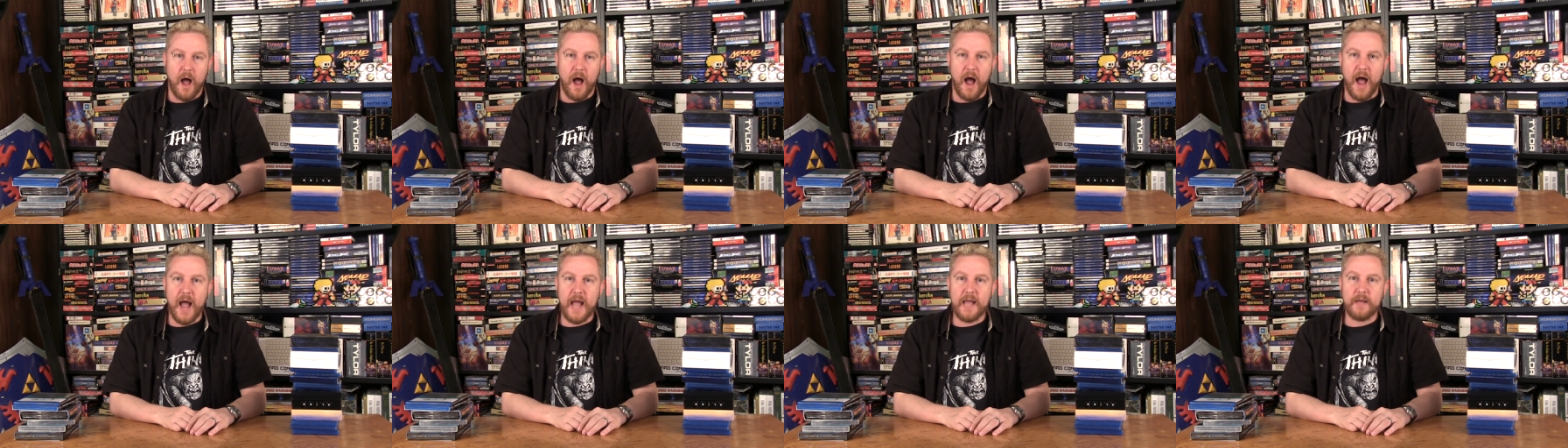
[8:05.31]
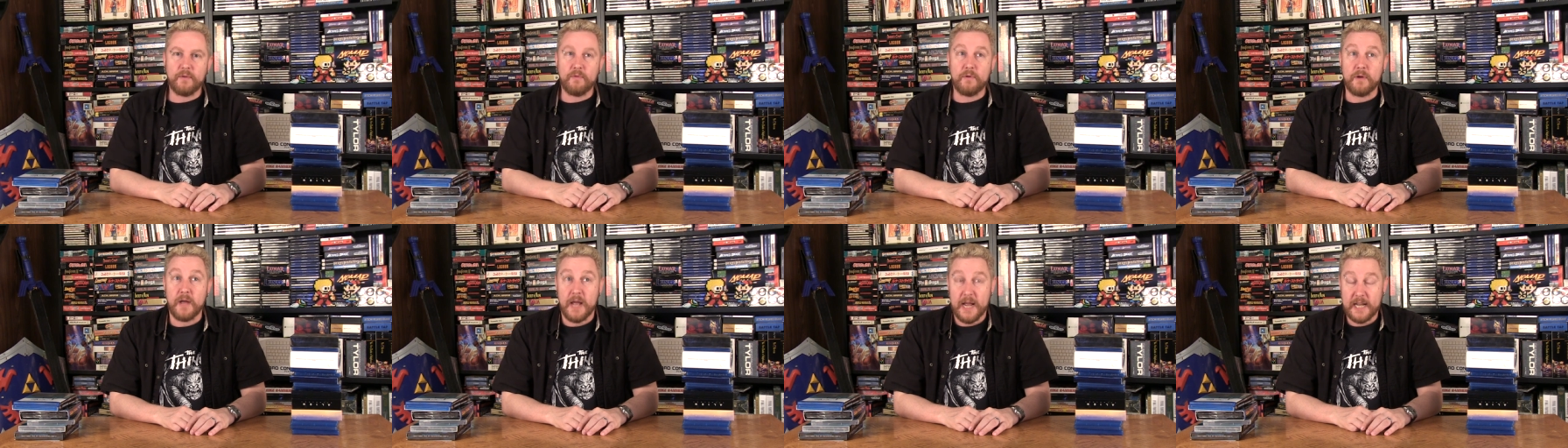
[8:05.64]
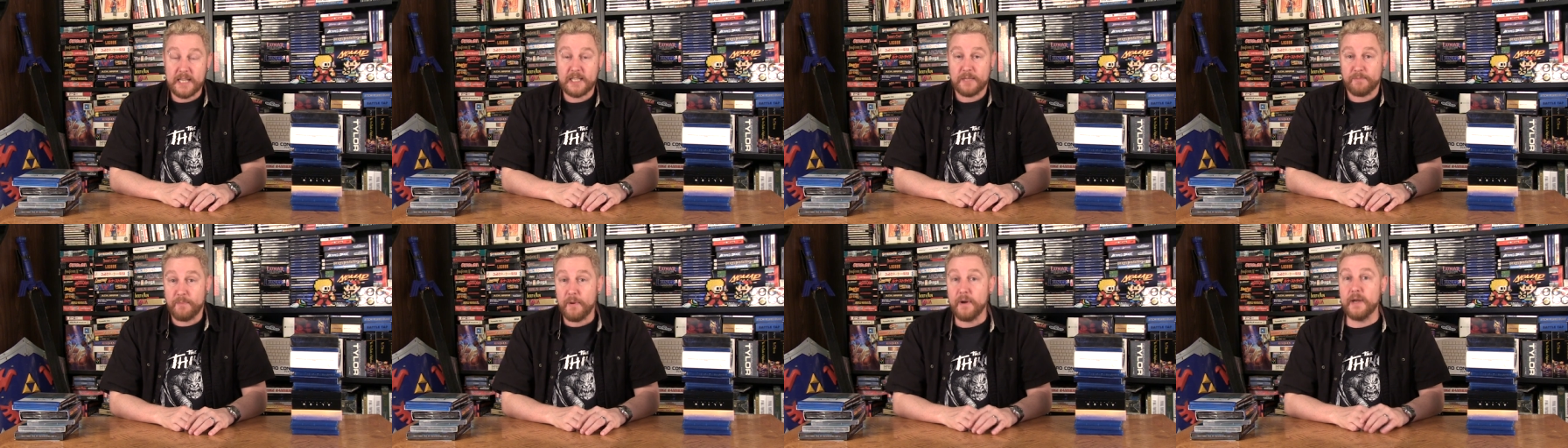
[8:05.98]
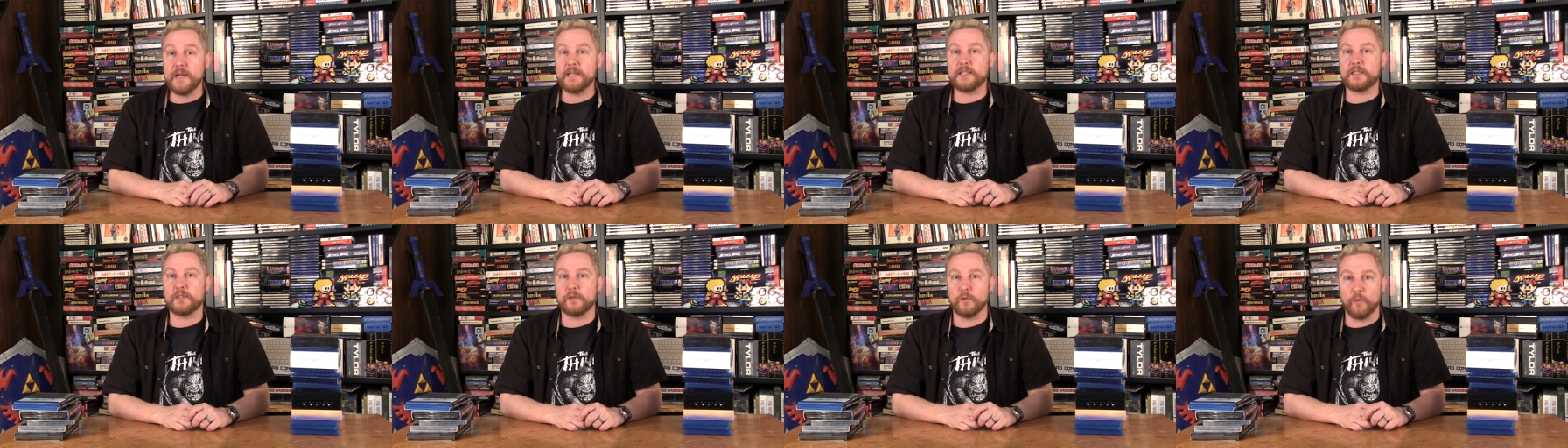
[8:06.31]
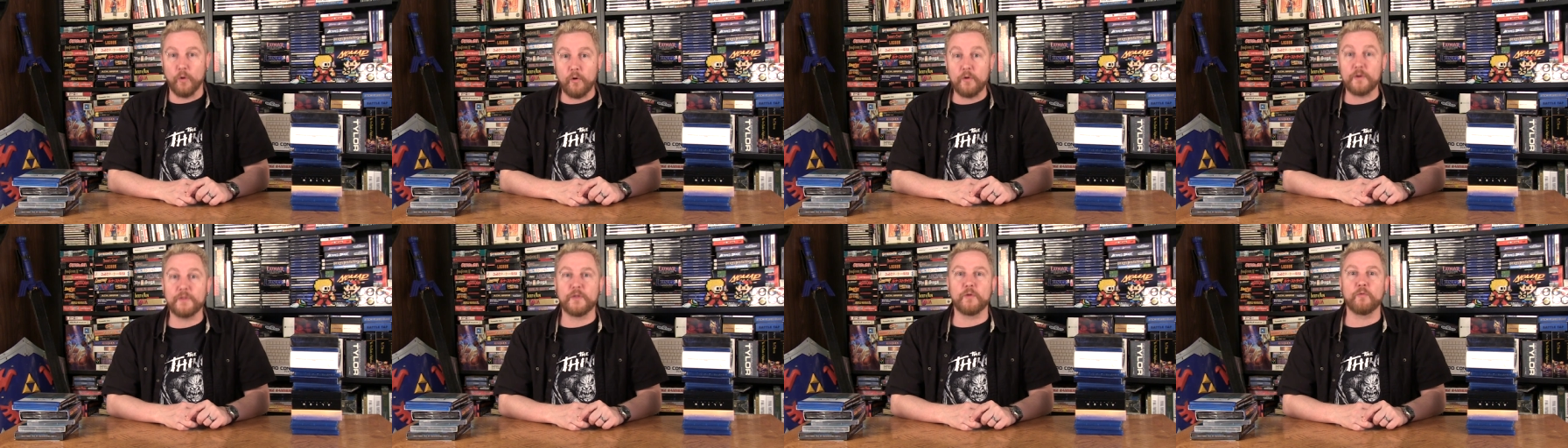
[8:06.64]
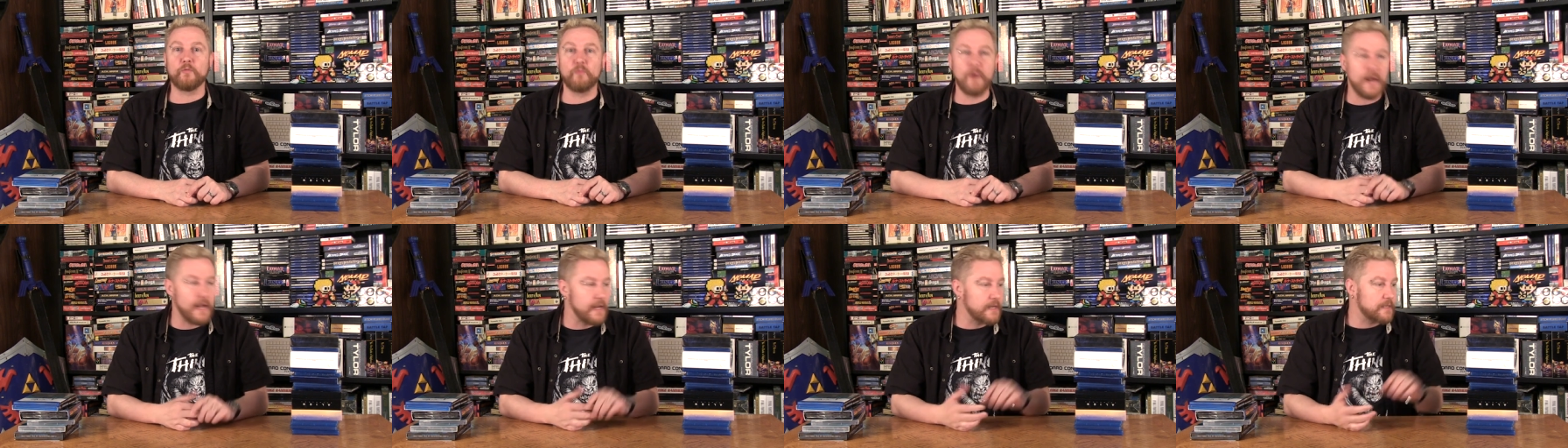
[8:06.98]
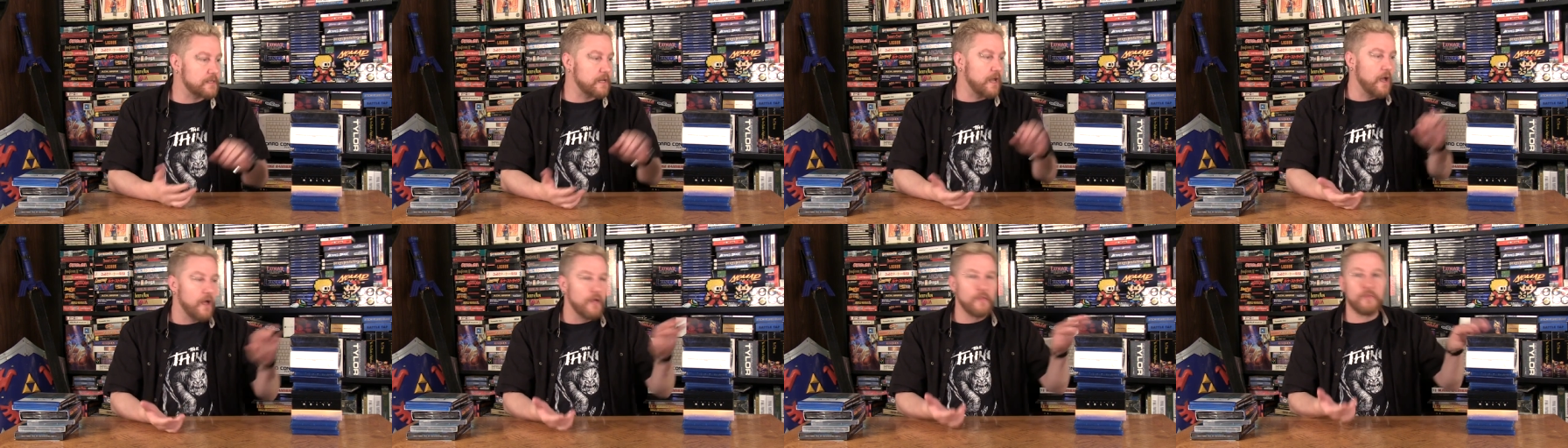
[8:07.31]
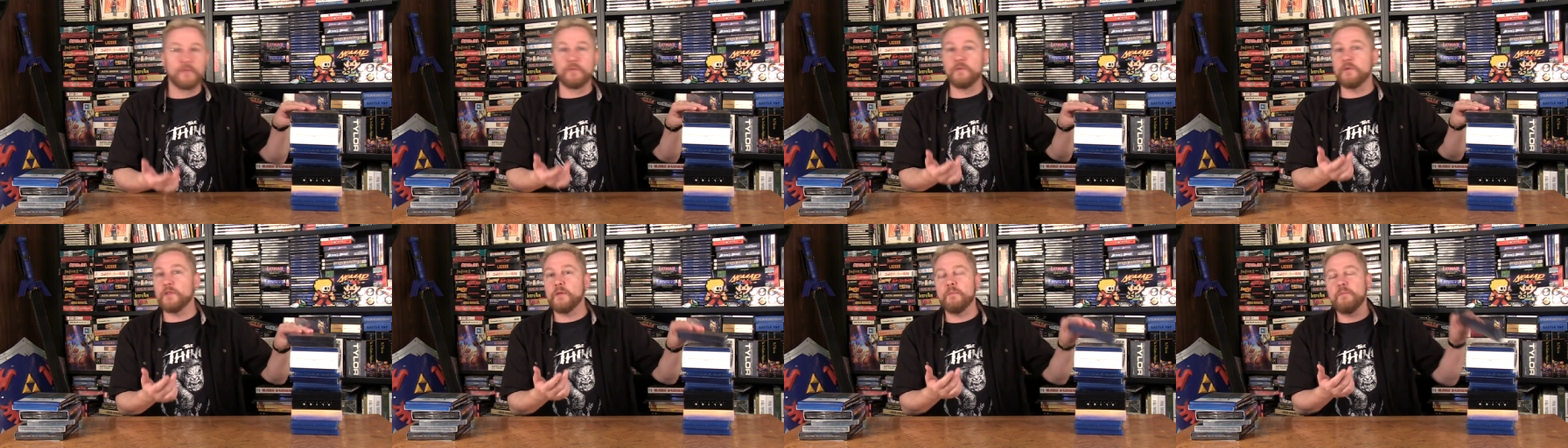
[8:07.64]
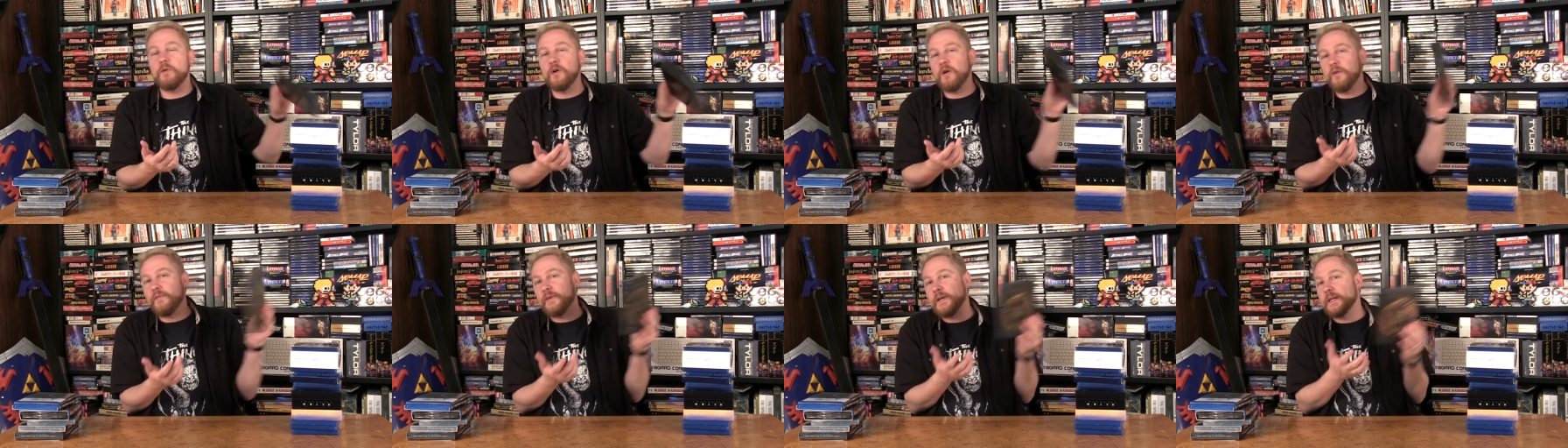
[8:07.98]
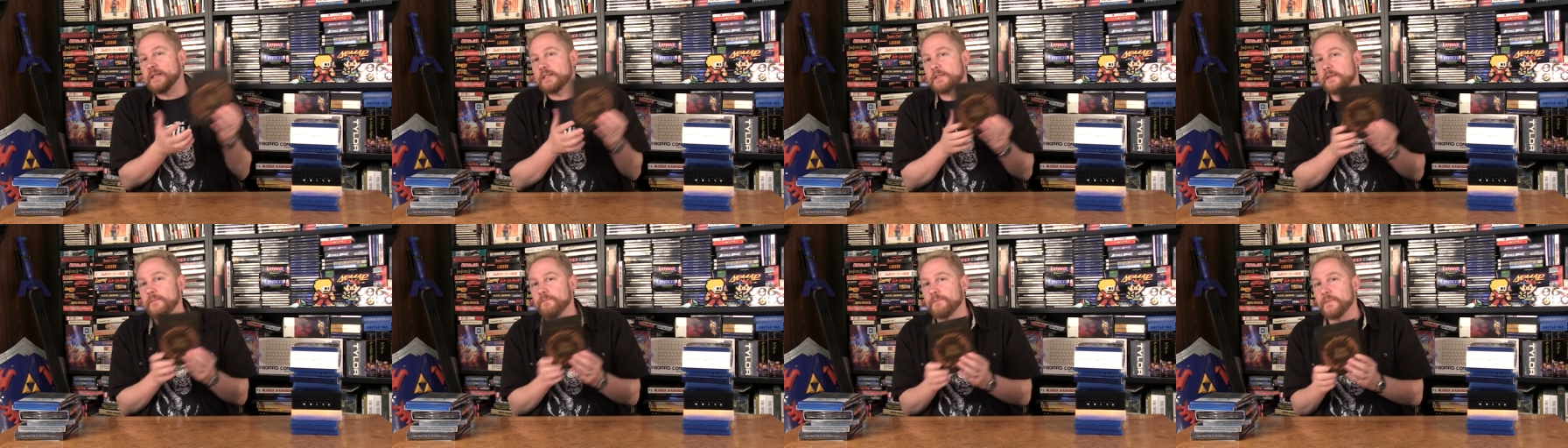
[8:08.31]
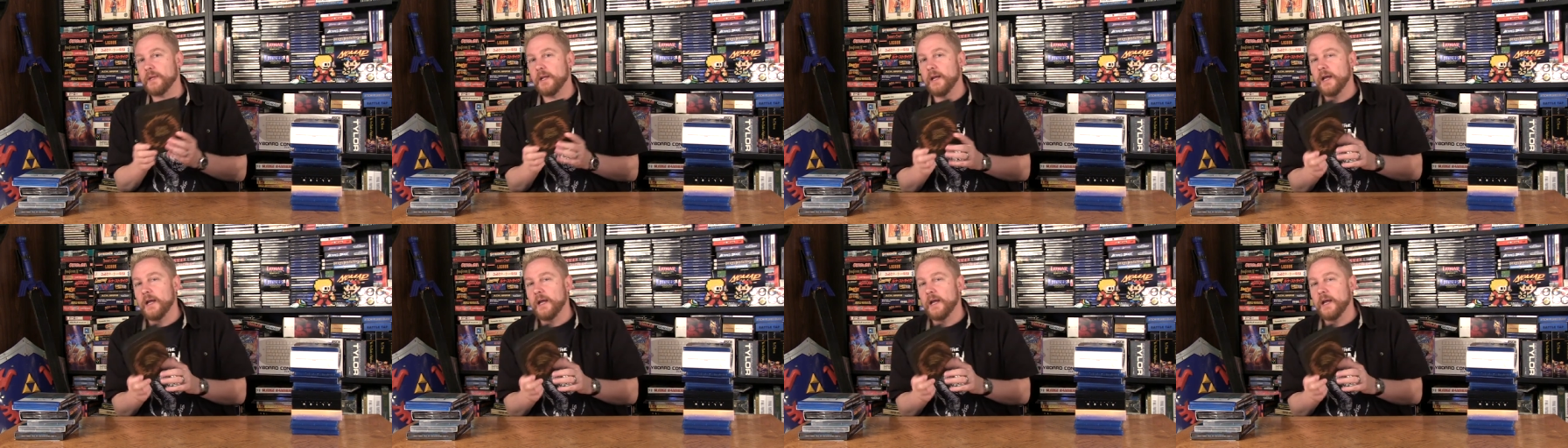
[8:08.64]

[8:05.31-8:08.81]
I experienced Lord of the Rings through the movies.